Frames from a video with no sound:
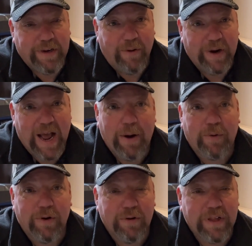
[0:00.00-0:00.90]
you know, an
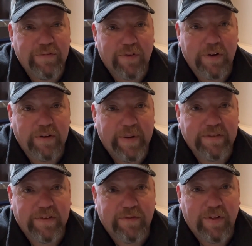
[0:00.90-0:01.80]
hour early for a
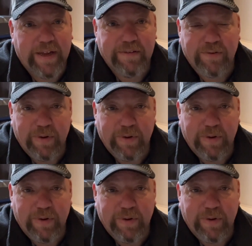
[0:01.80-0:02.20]
domestic flight,